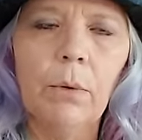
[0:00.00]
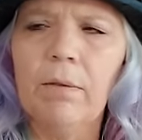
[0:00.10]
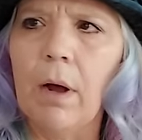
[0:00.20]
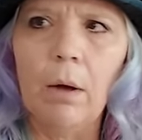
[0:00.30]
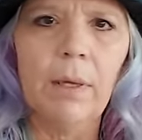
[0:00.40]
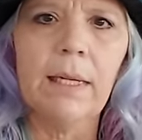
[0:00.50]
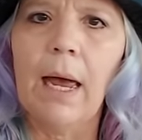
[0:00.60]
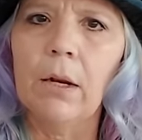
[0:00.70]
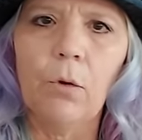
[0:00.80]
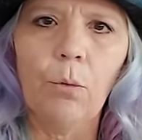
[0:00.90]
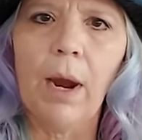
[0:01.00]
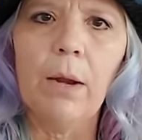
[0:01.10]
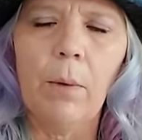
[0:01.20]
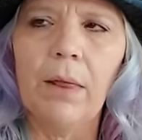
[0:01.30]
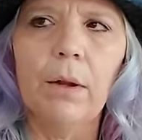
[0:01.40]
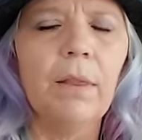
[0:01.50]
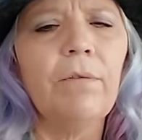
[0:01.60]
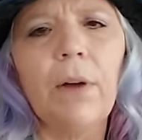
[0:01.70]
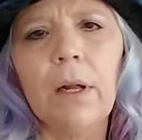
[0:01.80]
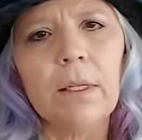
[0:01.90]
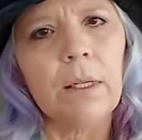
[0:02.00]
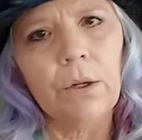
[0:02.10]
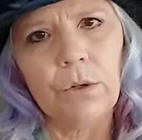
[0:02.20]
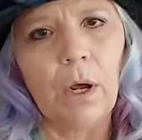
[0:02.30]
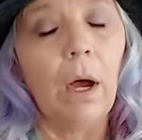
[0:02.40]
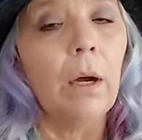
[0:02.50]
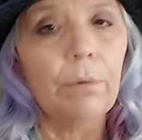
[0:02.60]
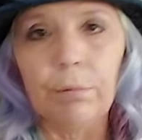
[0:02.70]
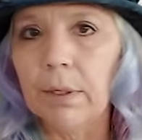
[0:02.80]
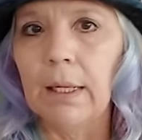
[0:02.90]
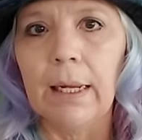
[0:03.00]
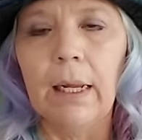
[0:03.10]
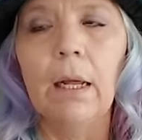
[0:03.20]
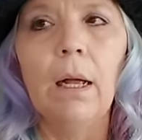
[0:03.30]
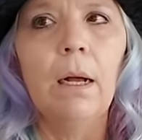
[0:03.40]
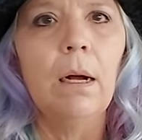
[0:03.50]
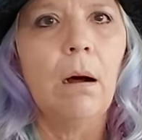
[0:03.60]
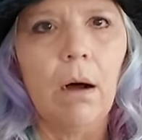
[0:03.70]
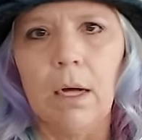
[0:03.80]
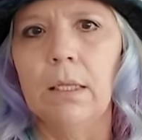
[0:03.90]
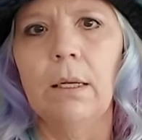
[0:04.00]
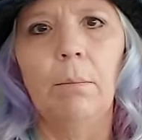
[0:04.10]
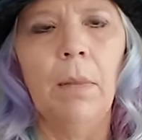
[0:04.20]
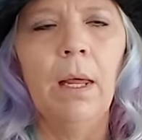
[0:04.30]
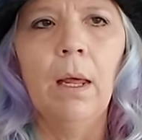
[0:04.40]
We've always had great weather. The falls in Utah are really awesome.